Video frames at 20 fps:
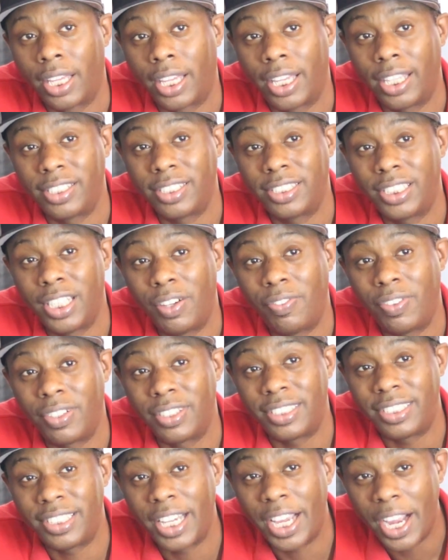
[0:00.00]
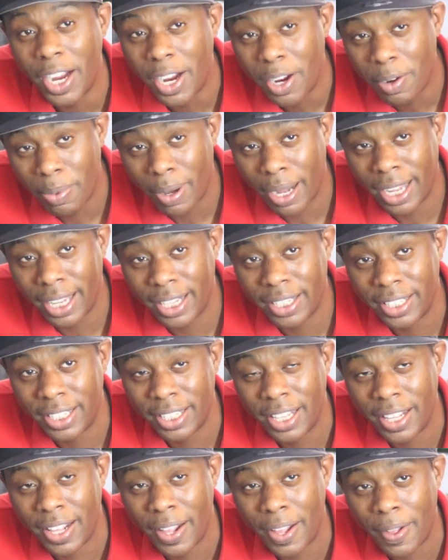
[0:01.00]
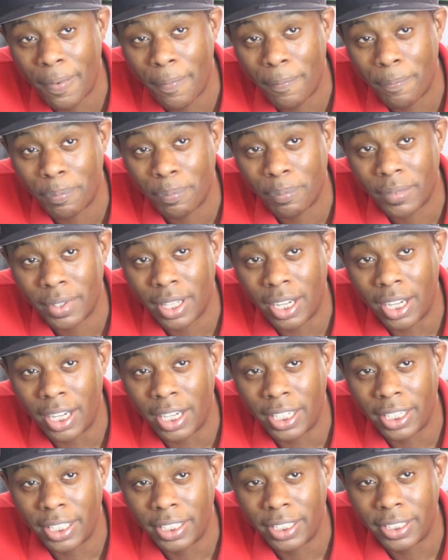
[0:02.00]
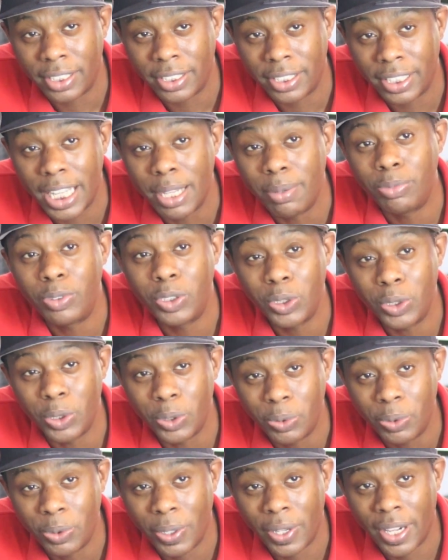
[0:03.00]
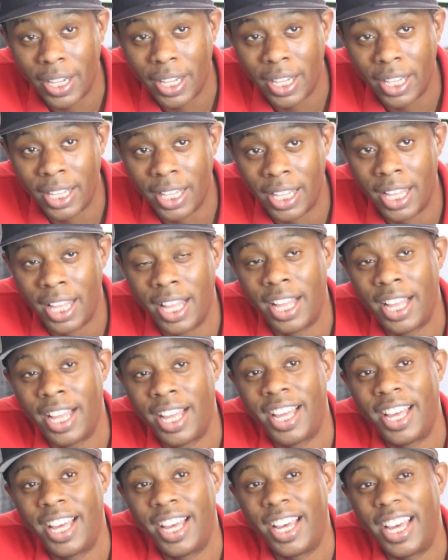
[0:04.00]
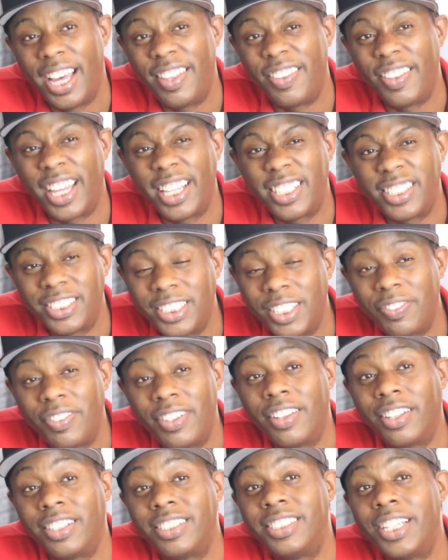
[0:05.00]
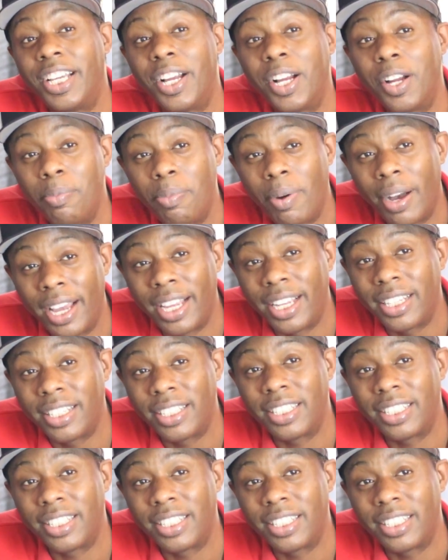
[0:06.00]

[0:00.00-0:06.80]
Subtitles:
get yourself a terabyte M2, and then get yourself another terabyte